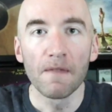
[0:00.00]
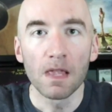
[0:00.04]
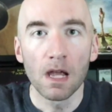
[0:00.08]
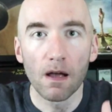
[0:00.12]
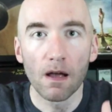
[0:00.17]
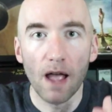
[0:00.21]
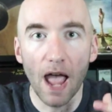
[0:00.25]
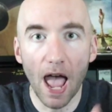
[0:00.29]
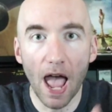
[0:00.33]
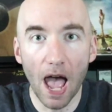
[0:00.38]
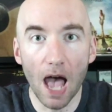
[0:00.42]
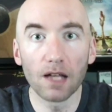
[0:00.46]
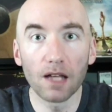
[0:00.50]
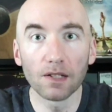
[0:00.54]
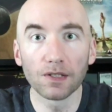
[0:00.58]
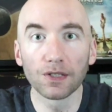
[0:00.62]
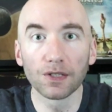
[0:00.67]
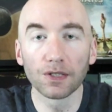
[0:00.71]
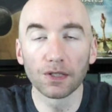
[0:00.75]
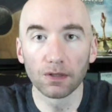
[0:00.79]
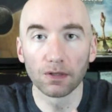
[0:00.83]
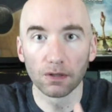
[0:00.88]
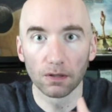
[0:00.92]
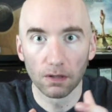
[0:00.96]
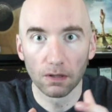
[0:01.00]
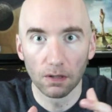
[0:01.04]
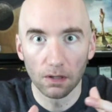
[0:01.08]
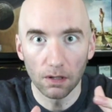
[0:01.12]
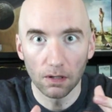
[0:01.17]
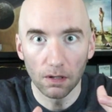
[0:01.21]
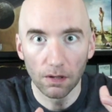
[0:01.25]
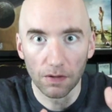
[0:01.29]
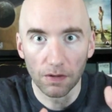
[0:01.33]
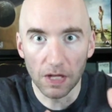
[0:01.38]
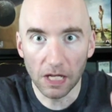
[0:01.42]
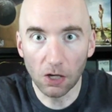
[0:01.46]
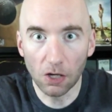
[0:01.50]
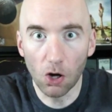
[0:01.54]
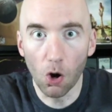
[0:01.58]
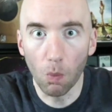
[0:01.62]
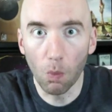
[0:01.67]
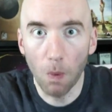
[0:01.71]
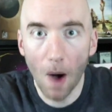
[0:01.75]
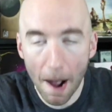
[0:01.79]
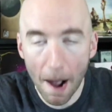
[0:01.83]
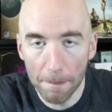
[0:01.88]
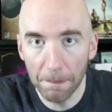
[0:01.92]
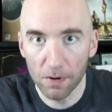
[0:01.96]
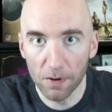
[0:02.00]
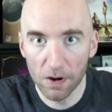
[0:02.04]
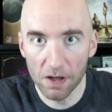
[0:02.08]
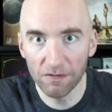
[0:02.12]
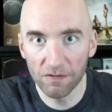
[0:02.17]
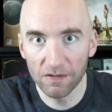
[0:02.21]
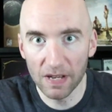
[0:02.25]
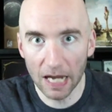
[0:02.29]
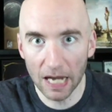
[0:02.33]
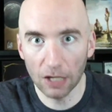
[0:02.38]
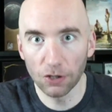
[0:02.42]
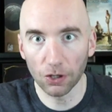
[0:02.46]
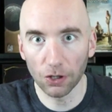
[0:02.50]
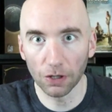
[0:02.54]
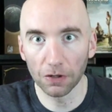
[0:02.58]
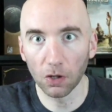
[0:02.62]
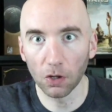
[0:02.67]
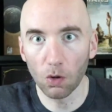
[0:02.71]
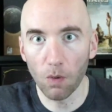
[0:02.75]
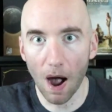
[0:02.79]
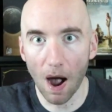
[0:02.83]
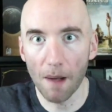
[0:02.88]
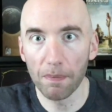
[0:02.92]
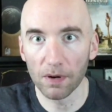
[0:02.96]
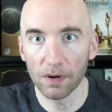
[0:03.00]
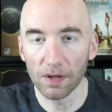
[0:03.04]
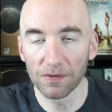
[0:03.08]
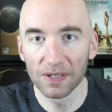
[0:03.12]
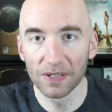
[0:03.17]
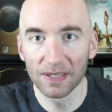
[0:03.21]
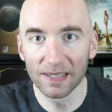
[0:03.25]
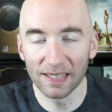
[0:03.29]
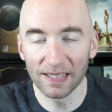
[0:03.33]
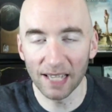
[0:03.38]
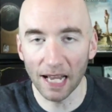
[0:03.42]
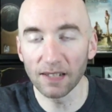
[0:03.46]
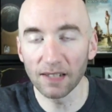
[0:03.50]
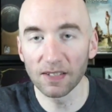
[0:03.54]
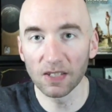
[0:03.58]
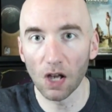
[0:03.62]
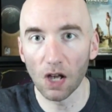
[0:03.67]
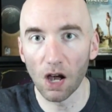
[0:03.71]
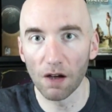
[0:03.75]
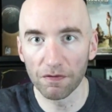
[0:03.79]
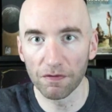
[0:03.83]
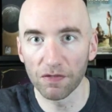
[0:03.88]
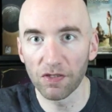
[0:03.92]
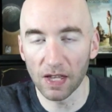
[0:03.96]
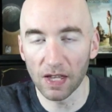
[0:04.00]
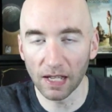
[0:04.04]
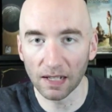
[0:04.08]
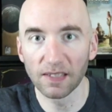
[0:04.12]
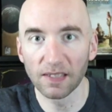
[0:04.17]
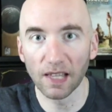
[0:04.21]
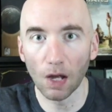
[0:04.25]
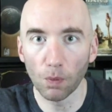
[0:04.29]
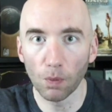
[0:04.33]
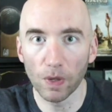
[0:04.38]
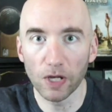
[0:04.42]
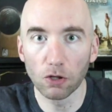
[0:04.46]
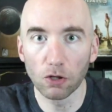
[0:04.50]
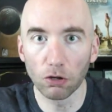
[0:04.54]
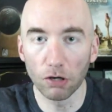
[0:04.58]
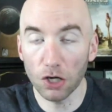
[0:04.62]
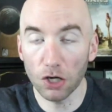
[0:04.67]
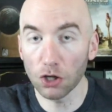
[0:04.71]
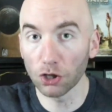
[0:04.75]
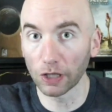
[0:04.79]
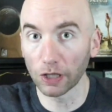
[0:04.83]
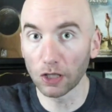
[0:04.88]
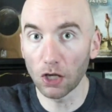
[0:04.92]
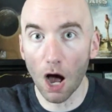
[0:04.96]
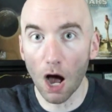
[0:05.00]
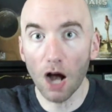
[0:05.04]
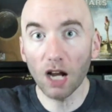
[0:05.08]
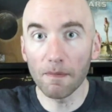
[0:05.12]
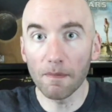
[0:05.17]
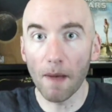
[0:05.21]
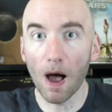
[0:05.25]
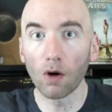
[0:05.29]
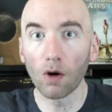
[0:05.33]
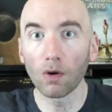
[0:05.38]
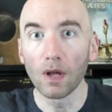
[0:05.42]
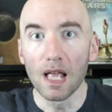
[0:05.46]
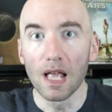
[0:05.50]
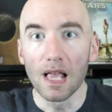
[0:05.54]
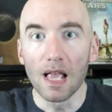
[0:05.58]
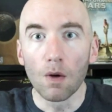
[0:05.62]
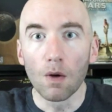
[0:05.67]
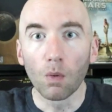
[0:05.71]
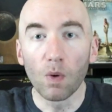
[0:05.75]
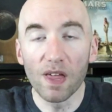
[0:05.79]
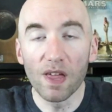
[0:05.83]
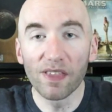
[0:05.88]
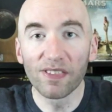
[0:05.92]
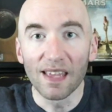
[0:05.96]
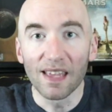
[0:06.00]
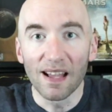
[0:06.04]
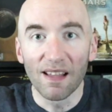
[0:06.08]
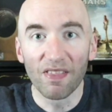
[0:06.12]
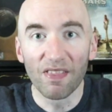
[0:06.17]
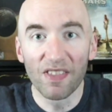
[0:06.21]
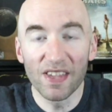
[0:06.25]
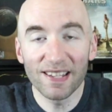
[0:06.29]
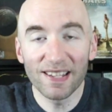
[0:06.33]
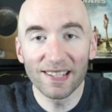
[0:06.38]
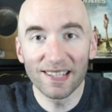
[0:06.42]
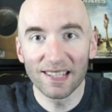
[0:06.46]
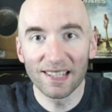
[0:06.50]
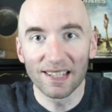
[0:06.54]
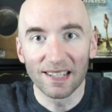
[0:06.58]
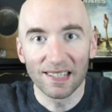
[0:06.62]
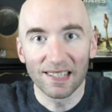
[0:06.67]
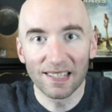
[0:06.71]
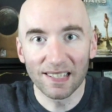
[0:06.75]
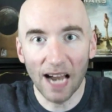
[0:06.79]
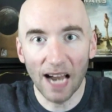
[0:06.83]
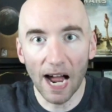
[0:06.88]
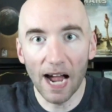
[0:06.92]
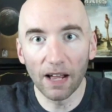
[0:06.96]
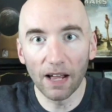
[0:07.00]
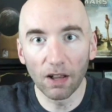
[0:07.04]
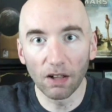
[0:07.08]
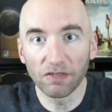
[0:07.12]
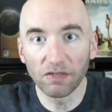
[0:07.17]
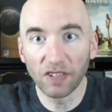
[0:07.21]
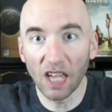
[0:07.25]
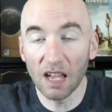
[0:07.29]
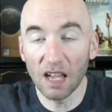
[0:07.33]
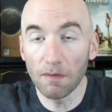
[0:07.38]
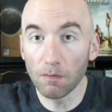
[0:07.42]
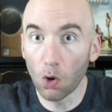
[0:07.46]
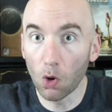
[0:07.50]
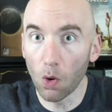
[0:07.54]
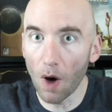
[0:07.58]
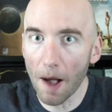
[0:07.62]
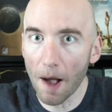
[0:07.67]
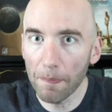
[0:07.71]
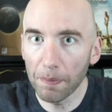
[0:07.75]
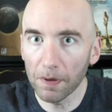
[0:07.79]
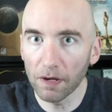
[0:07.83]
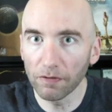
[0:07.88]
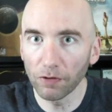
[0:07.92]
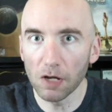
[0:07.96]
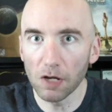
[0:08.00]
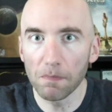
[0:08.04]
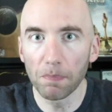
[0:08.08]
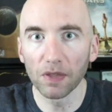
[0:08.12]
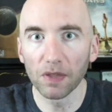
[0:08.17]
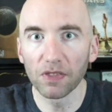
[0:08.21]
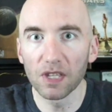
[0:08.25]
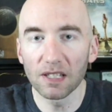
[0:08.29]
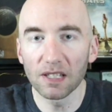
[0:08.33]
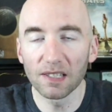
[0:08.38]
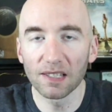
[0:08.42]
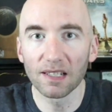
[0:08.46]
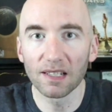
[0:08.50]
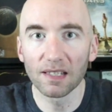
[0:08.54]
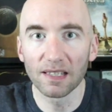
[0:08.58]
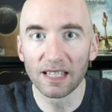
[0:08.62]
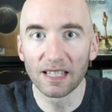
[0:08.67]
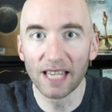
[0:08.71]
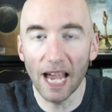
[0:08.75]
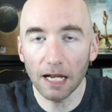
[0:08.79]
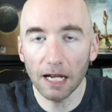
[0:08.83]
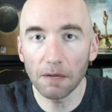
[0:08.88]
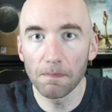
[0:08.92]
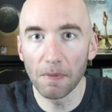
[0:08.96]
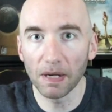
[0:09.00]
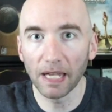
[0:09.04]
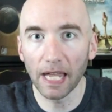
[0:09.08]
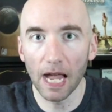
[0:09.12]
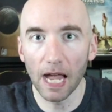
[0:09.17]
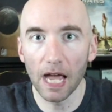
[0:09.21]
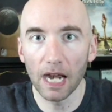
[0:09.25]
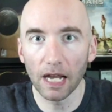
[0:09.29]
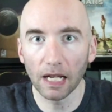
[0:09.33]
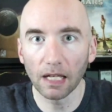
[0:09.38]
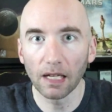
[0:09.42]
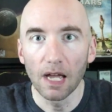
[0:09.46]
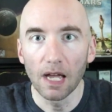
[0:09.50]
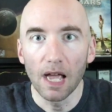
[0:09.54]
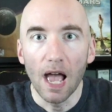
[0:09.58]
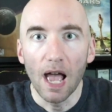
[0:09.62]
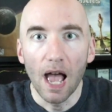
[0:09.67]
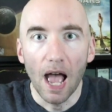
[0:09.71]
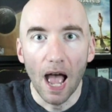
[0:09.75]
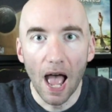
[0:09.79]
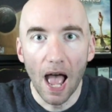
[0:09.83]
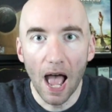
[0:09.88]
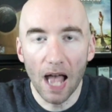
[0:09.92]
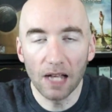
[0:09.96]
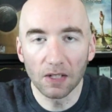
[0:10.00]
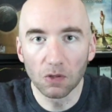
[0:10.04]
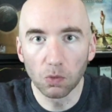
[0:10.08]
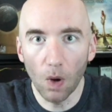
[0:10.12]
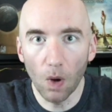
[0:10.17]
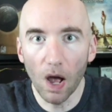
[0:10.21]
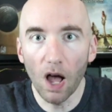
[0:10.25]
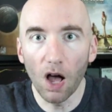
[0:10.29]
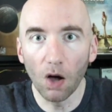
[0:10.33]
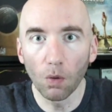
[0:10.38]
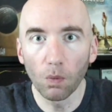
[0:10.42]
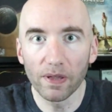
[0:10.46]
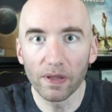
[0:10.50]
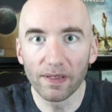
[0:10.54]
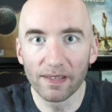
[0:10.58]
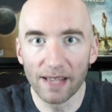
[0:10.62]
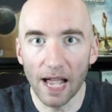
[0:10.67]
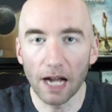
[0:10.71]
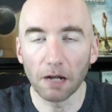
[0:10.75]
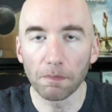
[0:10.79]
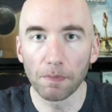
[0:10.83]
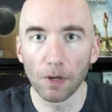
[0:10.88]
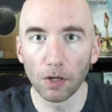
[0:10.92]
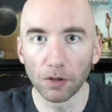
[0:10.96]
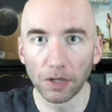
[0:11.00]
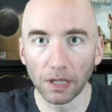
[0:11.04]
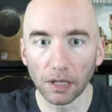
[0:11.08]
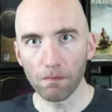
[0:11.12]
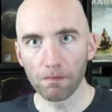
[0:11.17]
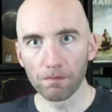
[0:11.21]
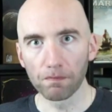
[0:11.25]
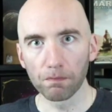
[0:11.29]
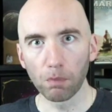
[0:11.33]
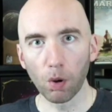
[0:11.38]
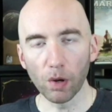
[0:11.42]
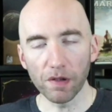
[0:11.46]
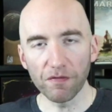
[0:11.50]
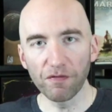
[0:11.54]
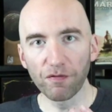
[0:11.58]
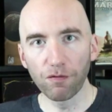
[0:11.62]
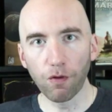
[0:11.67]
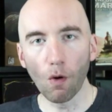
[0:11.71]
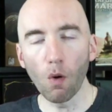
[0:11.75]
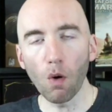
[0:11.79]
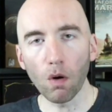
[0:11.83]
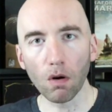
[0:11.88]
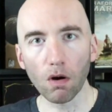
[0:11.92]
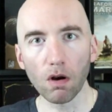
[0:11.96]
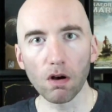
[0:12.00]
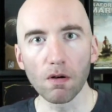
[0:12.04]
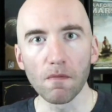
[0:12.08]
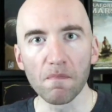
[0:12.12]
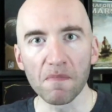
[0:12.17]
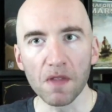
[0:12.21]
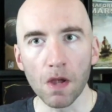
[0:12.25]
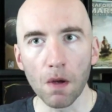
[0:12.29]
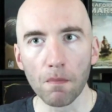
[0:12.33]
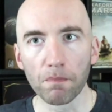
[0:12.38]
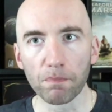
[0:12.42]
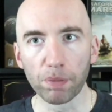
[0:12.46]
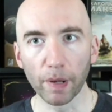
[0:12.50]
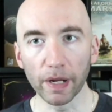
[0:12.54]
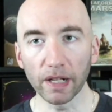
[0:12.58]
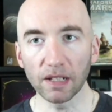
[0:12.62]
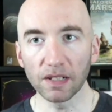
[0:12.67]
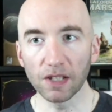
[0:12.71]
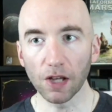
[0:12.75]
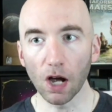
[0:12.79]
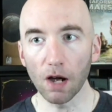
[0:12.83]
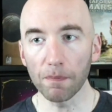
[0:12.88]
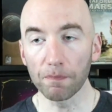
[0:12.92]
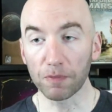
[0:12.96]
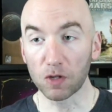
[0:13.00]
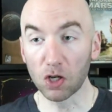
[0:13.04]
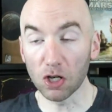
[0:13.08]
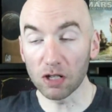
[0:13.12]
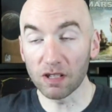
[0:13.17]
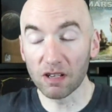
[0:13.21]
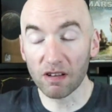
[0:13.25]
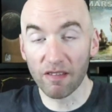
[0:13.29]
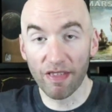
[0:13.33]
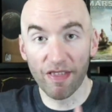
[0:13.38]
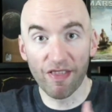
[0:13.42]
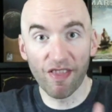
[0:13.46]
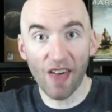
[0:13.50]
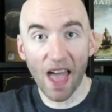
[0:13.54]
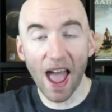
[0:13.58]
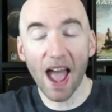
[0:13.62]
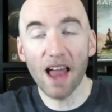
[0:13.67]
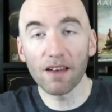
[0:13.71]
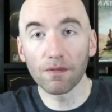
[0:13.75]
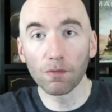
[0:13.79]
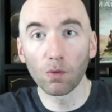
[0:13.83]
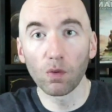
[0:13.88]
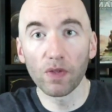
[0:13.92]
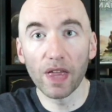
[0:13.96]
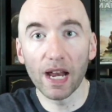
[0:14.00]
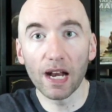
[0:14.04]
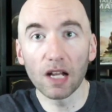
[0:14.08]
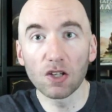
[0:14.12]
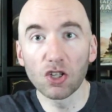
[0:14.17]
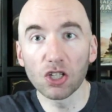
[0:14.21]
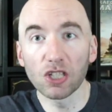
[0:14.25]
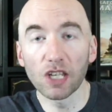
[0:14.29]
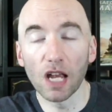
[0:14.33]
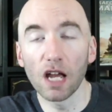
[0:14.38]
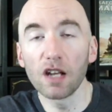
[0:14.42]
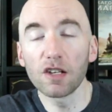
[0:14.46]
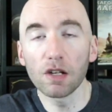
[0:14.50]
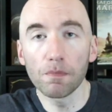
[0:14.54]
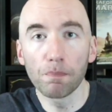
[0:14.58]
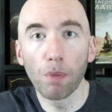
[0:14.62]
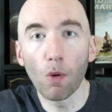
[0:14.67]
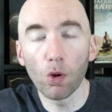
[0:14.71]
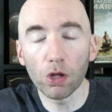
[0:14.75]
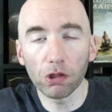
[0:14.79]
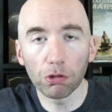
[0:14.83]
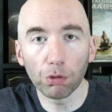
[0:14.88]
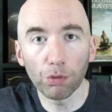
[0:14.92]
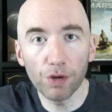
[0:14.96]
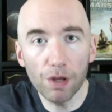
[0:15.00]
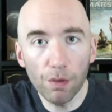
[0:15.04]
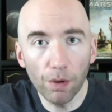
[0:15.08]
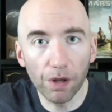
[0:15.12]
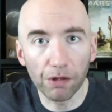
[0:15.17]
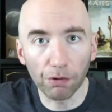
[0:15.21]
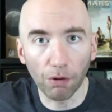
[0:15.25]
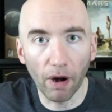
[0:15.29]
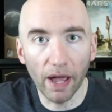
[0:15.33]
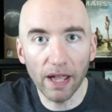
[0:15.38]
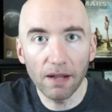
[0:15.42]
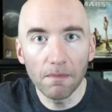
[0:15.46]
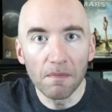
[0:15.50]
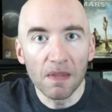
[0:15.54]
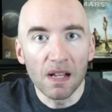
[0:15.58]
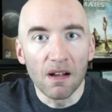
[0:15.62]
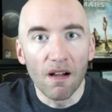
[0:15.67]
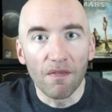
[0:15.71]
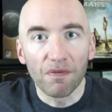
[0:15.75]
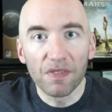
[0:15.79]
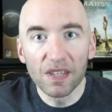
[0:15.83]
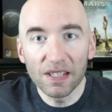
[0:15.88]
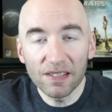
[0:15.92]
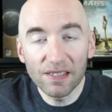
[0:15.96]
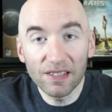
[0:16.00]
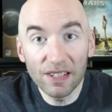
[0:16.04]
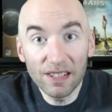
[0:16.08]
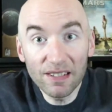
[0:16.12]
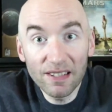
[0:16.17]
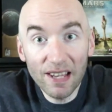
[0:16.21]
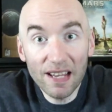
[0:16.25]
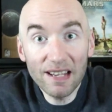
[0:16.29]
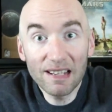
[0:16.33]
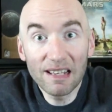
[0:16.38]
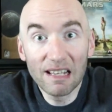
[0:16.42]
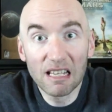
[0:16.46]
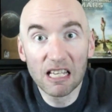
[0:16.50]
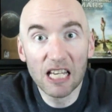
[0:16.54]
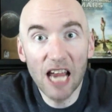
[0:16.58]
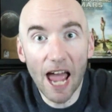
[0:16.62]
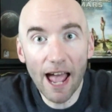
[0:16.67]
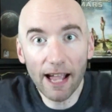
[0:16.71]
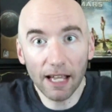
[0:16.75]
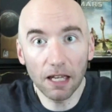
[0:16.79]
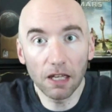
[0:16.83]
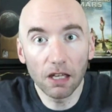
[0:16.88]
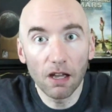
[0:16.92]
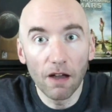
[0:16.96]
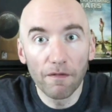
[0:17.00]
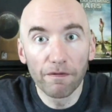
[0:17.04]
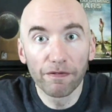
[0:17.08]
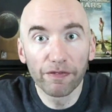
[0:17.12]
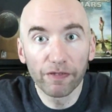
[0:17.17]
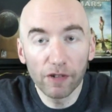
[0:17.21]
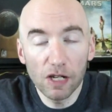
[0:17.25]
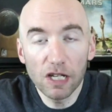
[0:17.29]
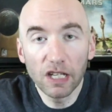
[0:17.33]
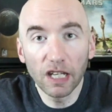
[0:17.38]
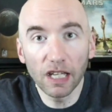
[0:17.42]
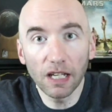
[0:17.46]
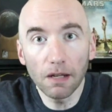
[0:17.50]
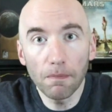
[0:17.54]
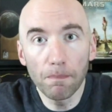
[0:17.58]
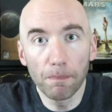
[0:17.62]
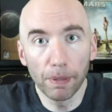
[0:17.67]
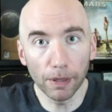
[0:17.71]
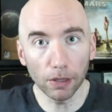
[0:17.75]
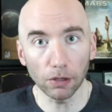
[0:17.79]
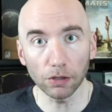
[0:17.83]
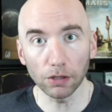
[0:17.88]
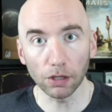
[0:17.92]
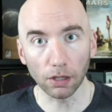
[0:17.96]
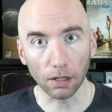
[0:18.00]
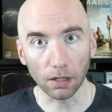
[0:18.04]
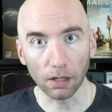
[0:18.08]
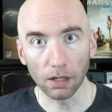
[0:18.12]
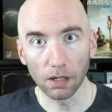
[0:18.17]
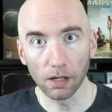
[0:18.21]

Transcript: as the cooperative nature and the cooperative sense of things that we traditionally talk about with this style of game cooperatively, but this deck mechanic as well with deck building. Point four brings up just that, that I just ended point three with, right? This is a deck freaking builder.